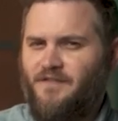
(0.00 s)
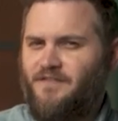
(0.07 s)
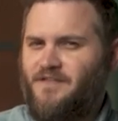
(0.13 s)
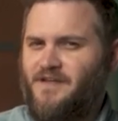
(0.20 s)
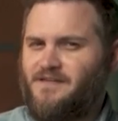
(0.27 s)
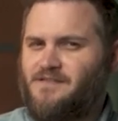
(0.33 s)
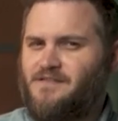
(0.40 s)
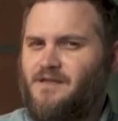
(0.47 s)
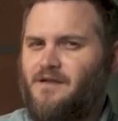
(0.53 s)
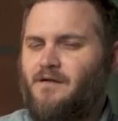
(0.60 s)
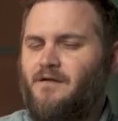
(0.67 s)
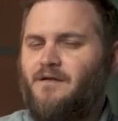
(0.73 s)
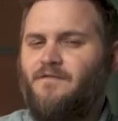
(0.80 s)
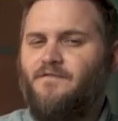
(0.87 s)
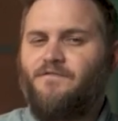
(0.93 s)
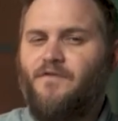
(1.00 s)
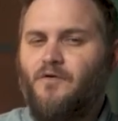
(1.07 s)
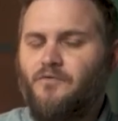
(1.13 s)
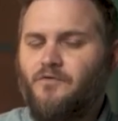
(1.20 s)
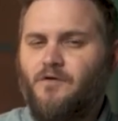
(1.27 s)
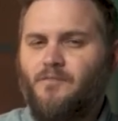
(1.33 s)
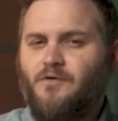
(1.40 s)
thinks they are
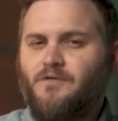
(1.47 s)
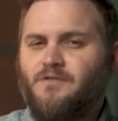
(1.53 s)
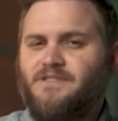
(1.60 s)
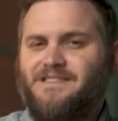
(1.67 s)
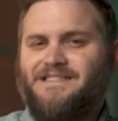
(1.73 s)
invulnerable to